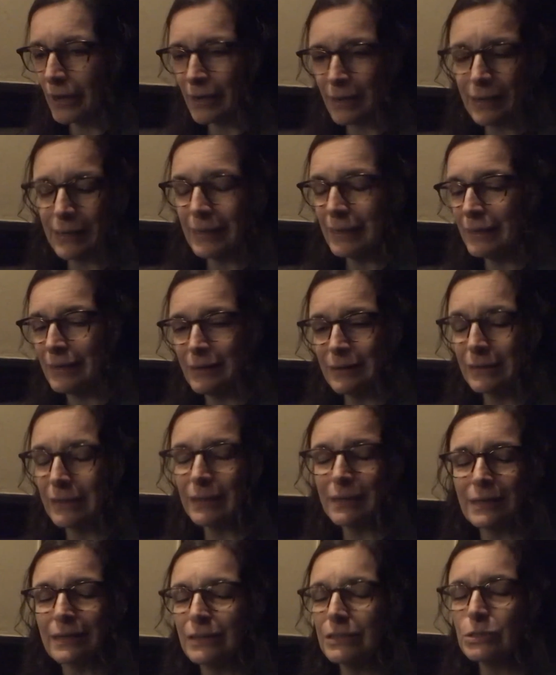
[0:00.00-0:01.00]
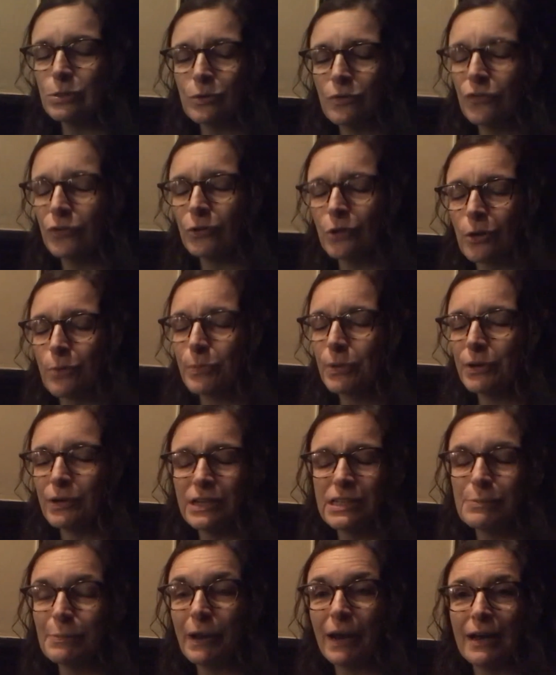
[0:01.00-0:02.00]
I can't I can't do it for long
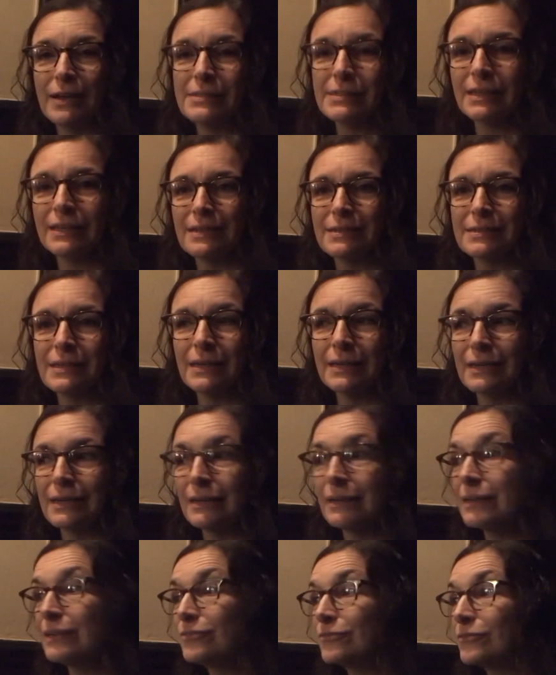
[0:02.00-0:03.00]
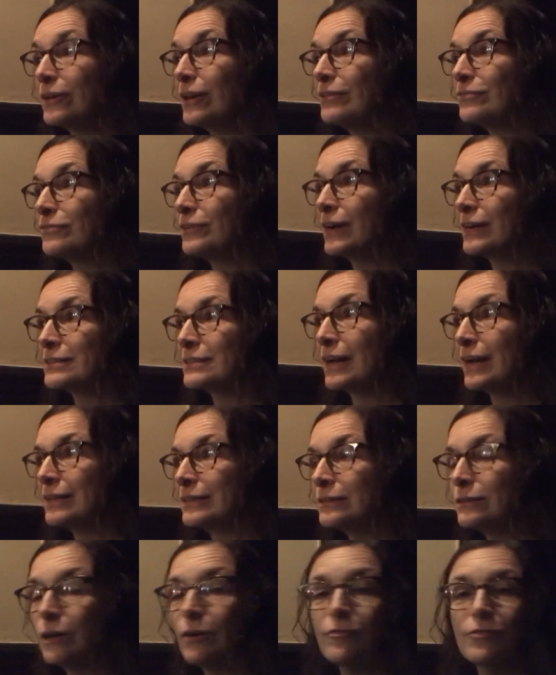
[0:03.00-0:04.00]
periods. My eyes can't take it. And in, in fact, I
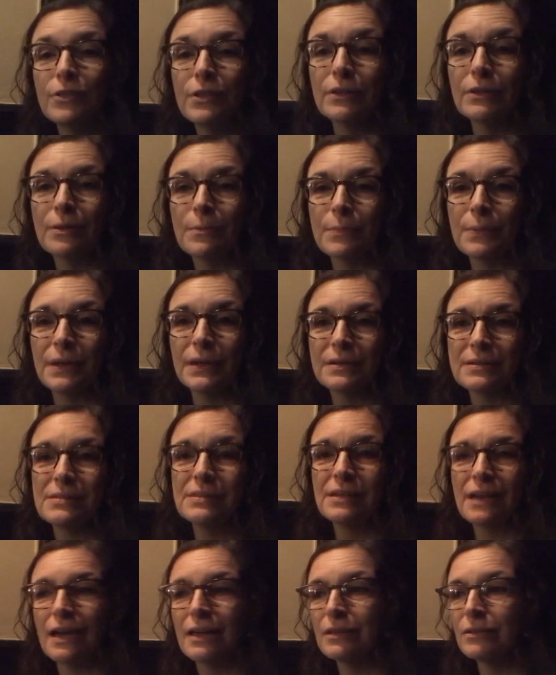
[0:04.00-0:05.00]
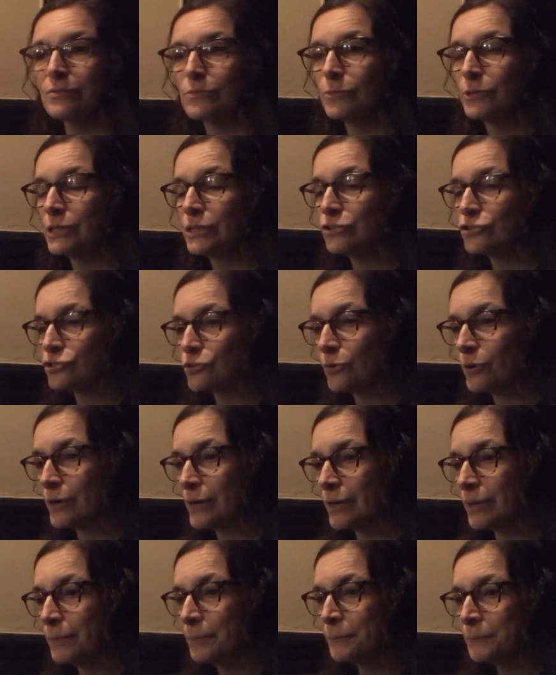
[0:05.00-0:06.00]
love the Olympics. I we
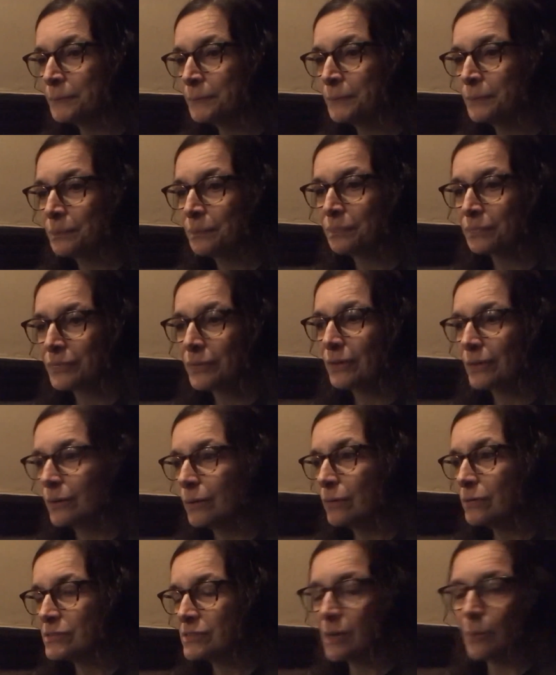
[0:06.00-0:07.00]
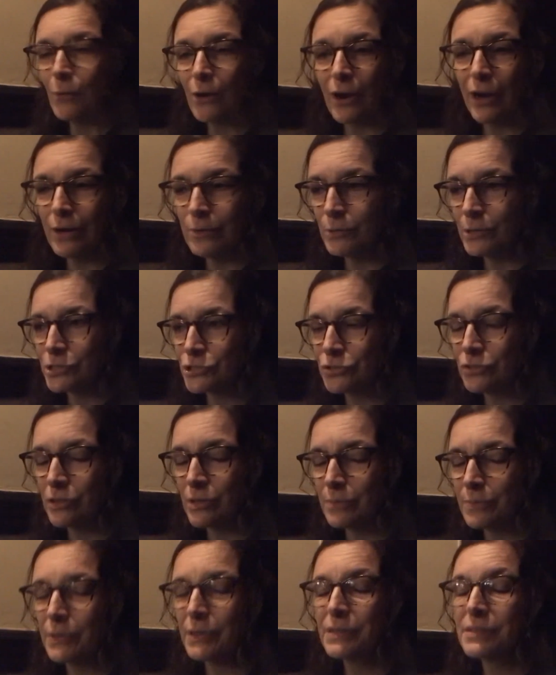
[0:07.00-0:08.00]
enjoy summer and winter
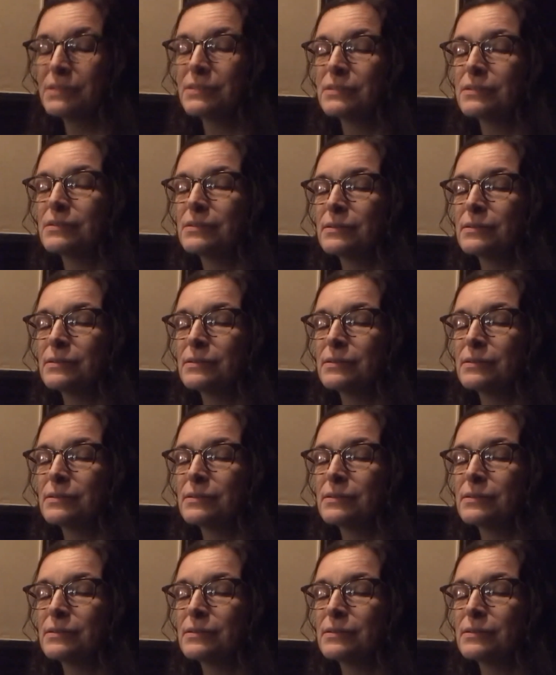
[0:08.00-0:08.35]
Olympics.